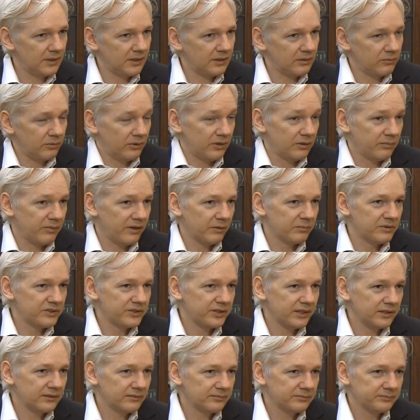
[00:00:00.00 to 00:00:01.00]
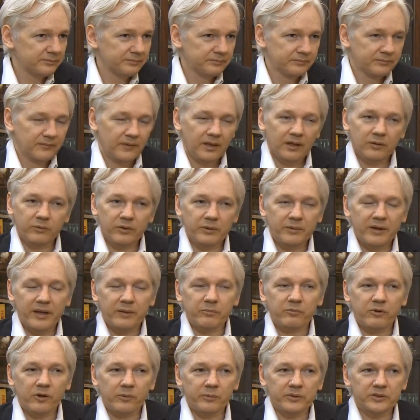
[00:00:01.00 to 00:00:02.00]
We're a publisher. We
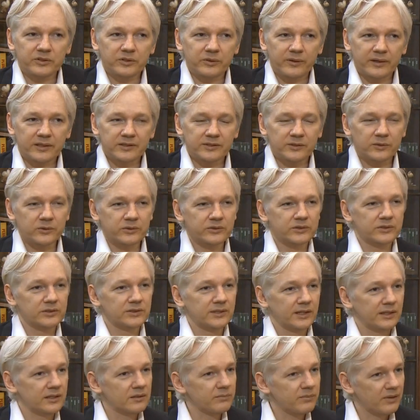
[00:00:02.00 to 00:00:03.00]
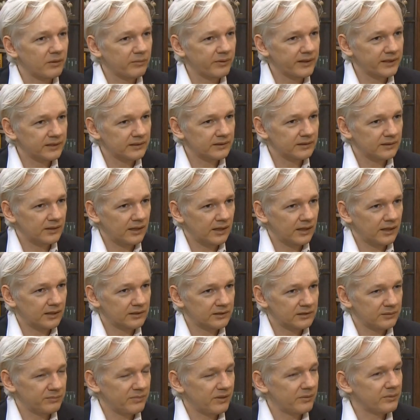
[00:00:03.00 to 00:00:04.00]
make promise to our sources and the public
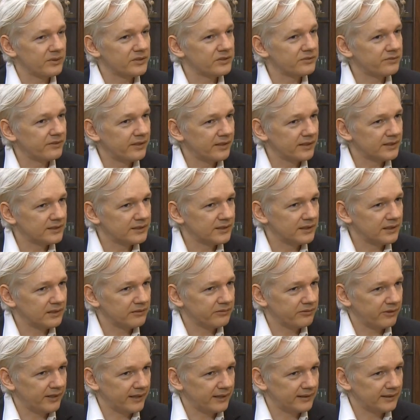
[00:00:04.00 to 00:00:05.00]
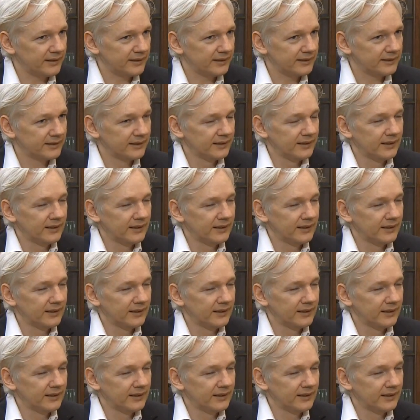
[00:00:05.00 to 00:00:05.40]
to publish fearlessly and frankly.